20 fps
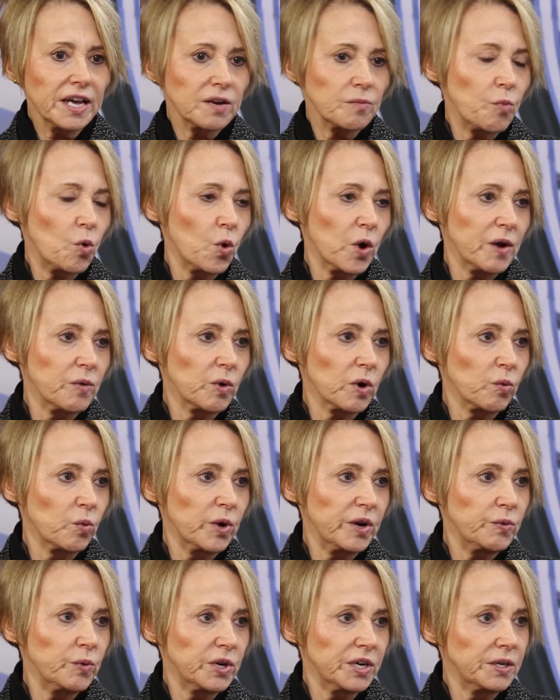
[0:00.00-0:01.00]
at a point where
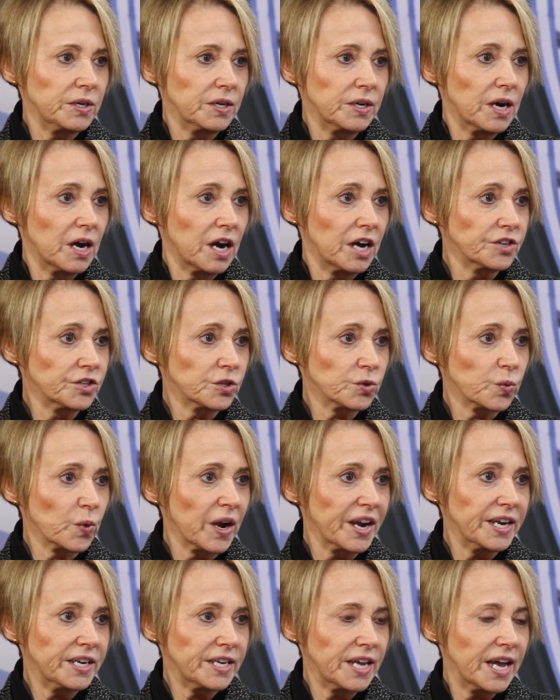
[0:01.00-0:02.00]
we would
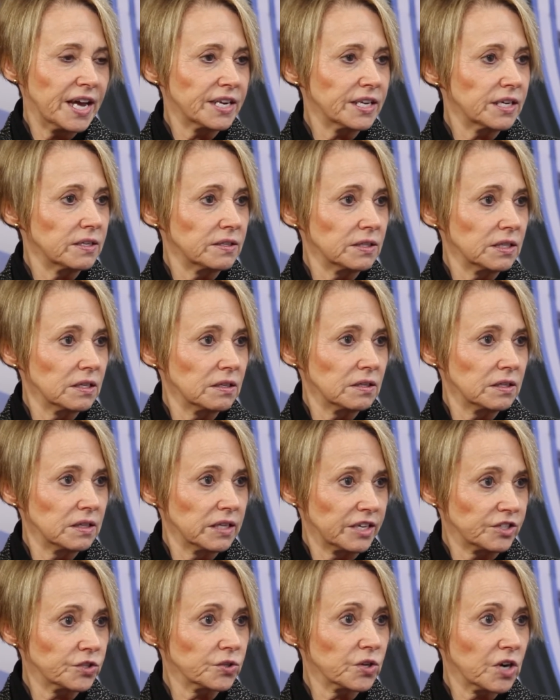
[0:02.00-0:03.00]
underwrite at a
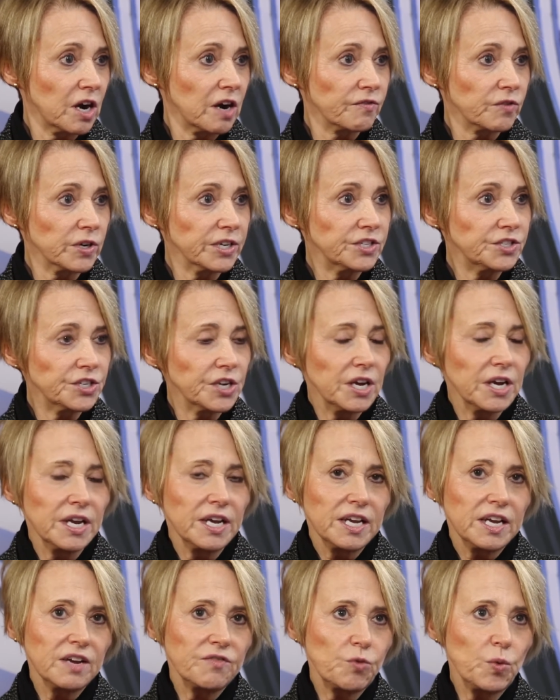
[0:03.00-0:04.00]
lesser coverage.
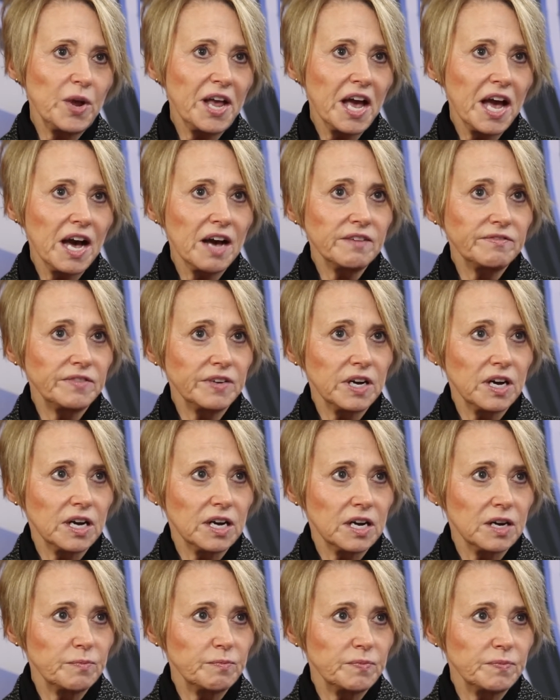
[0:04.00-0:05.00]
If we have
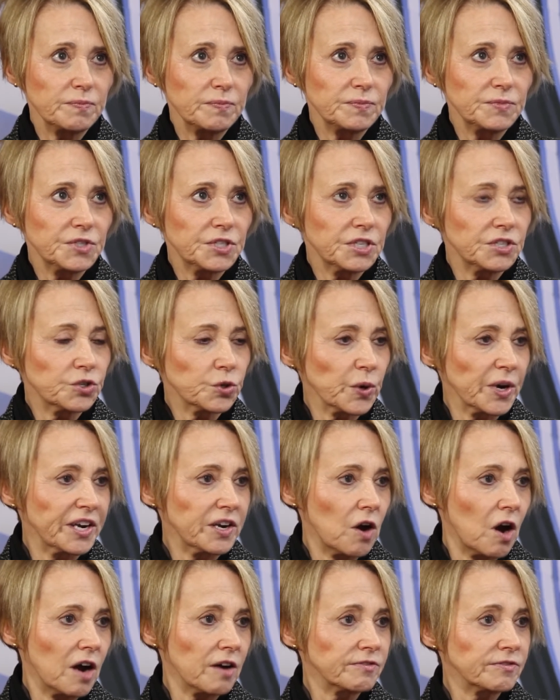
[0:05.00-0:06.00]
uh,
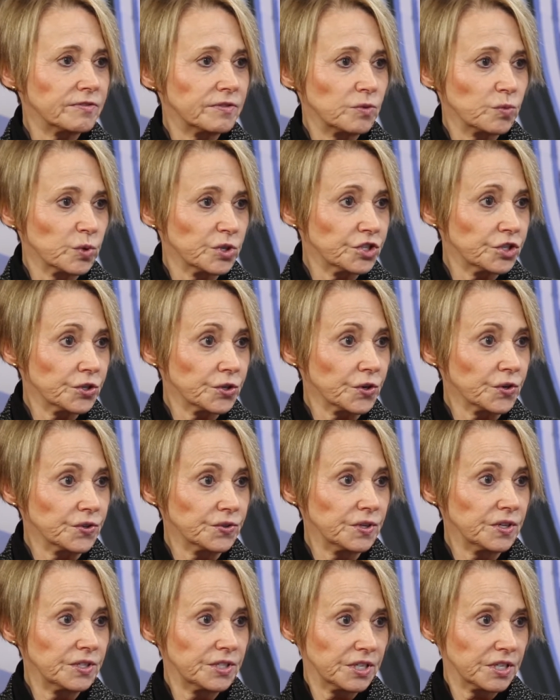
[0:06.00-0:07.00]
trade-off
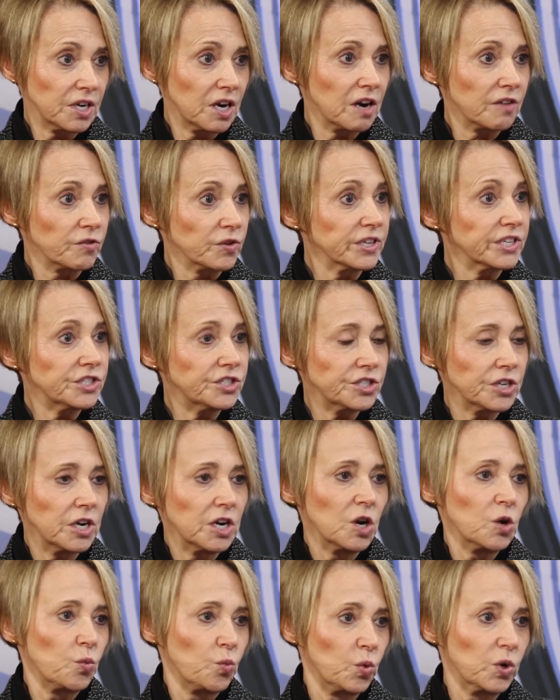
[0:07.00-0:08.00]
return to coverage,
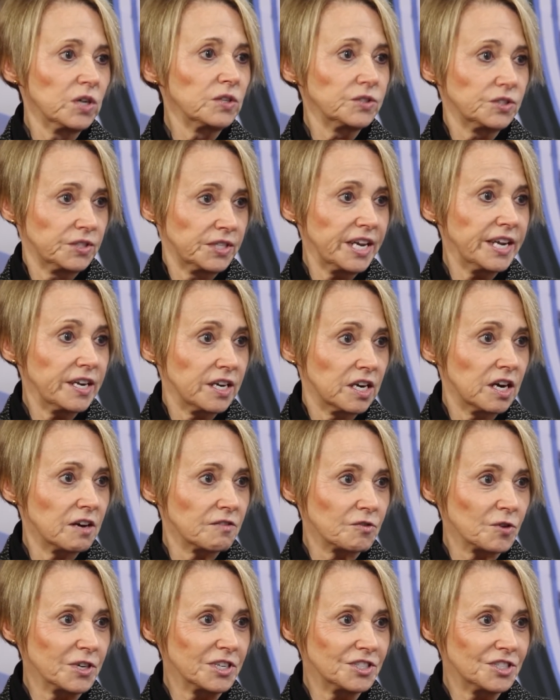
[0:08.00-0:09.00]
we'll take
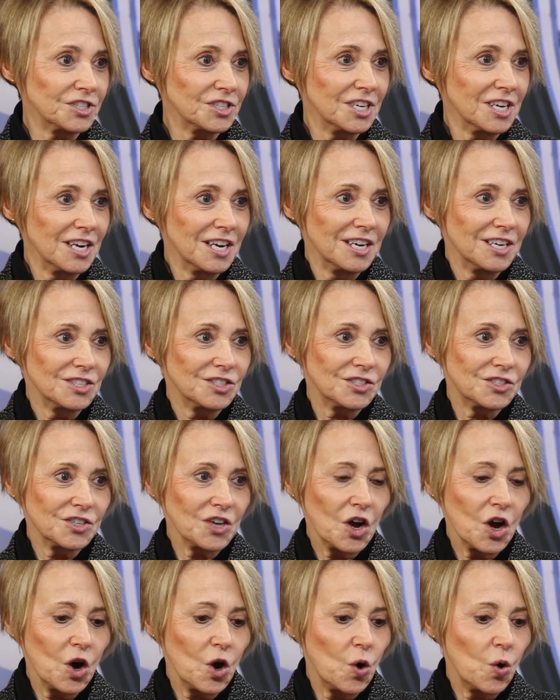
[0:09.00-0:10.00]
coverage.
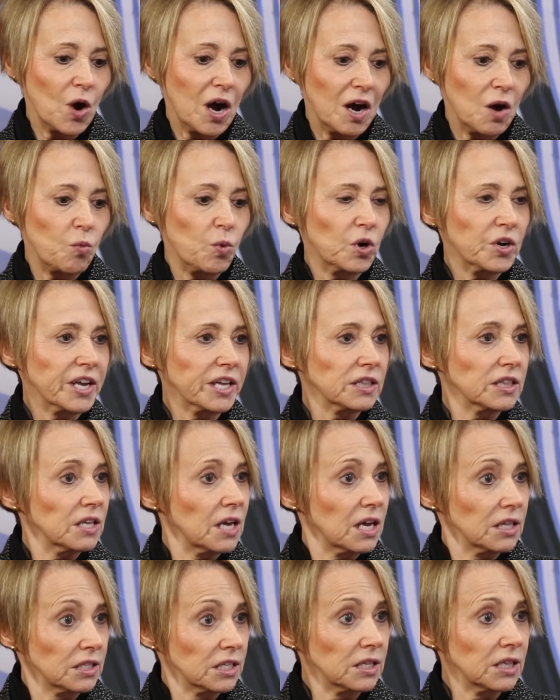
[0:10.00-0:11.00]
So uh, we'll get
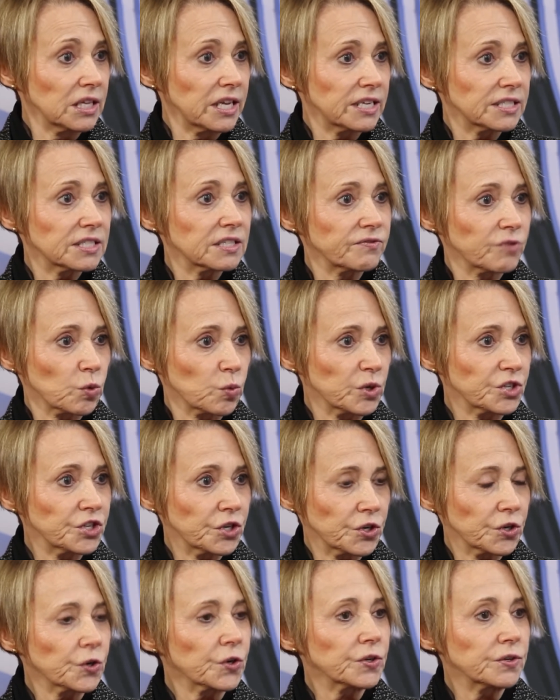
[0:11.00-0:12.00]
a little less of a
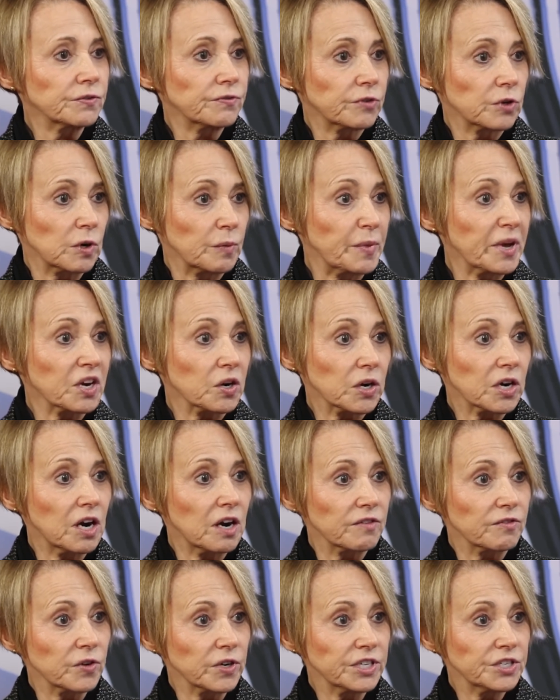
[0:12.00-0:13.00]
return for a better
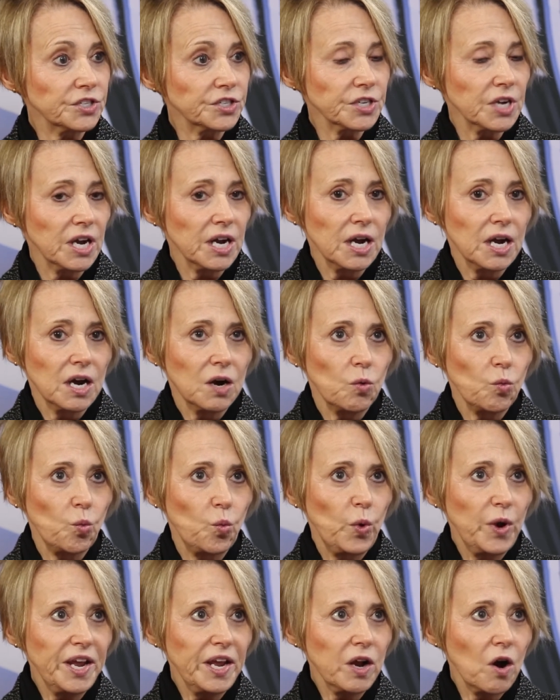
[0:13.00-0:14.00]
coverage.
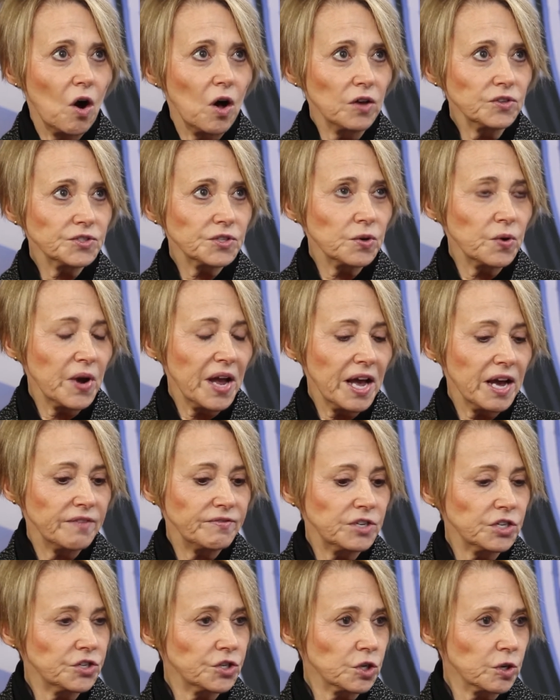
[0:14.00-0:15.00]
We also
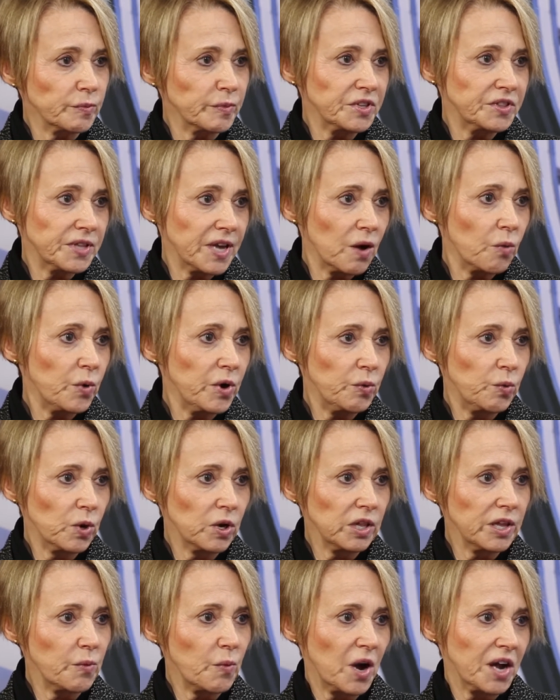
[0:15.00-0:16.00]
have determined that we
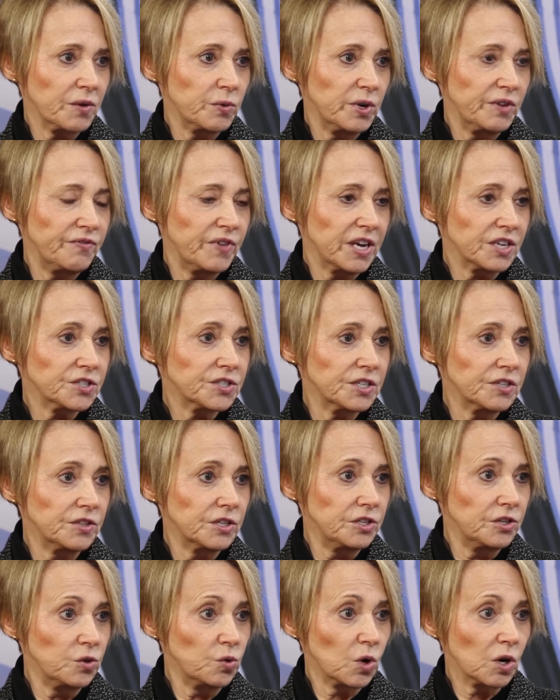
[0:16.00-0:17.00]
really want to invest in
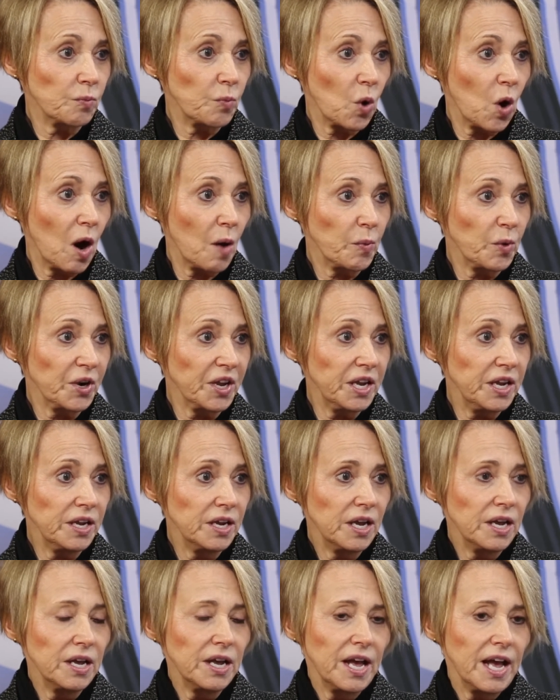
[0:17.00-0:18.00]
the newer property,
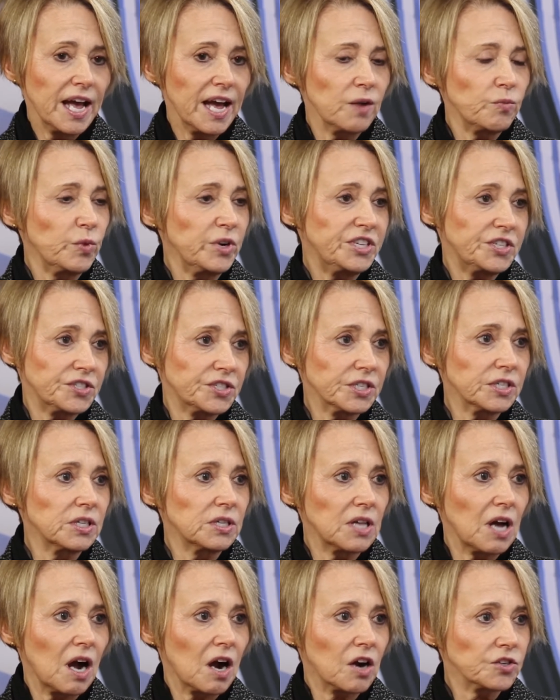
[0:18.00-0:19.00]
and we
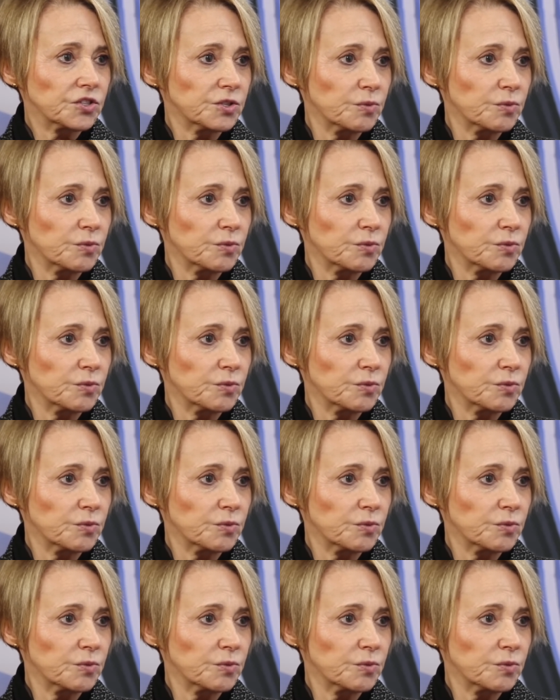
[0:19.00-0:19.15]
still are